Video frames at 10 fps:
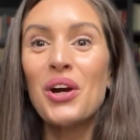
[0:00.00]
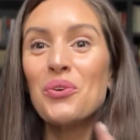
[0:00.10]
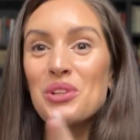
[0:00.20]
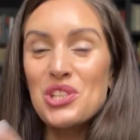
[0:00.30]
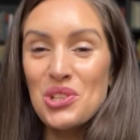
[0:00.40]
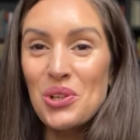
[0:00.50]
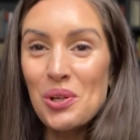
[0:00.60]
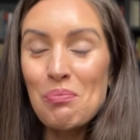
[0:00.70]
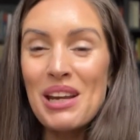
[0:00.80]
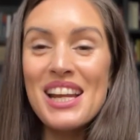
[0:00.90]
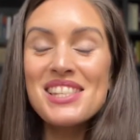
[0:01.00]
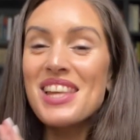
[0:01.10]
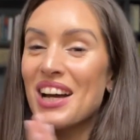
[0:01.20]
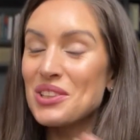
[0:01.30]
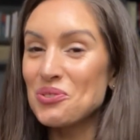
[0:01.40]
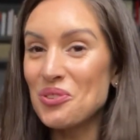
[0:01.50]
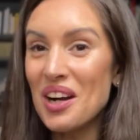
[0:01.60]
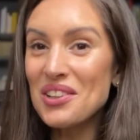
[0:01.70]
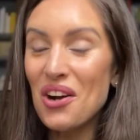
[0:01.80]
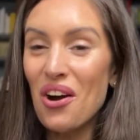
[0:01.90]
which took place at
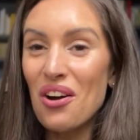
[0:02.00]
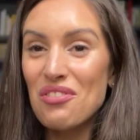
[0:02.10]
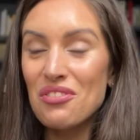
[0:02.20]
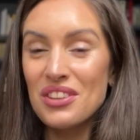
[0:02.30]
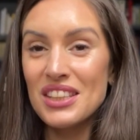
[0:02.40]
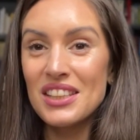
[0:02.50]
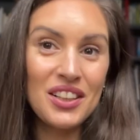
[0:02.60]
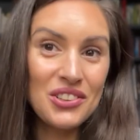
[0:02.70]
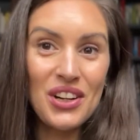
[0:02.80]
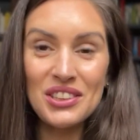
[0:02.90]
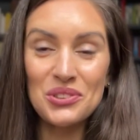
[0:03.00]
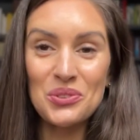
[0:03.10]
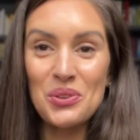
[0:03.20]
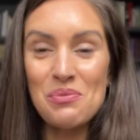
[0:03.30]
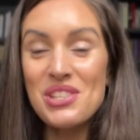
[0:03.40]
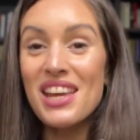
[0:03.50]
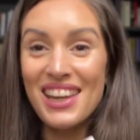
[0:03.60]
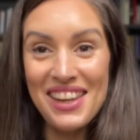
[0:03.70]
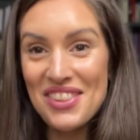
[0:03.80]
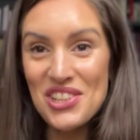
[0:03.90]
one of the grand rooms
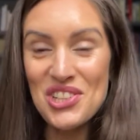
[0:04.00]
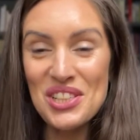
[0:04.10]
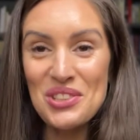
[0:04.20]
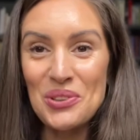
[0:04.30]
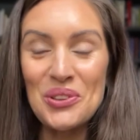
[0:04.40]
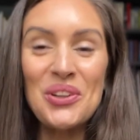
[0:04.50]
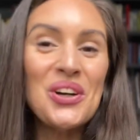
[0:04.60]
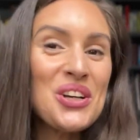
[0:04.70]
in the chateau.